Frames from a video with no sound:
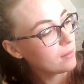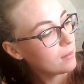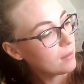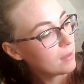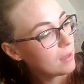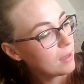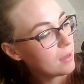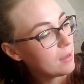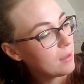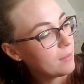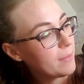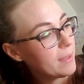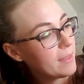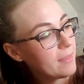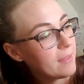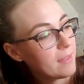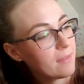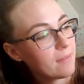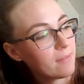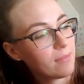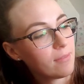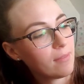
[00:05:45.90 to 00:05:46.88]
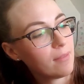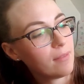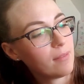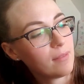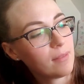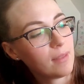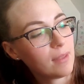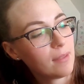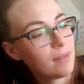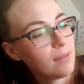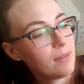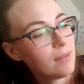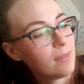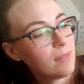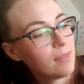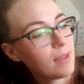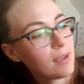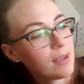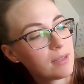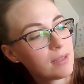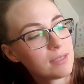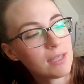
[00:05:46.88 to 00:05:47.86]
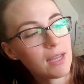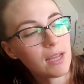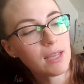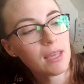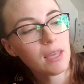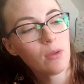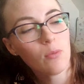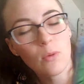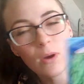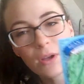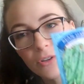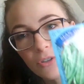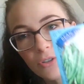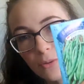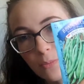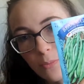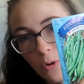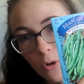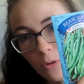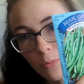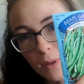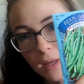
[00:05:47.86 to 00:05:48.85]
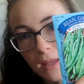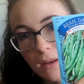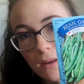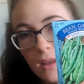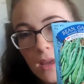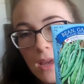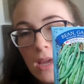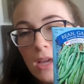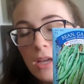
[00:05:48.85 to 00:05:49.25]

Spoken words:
And the Kentucky Wonder pole bean.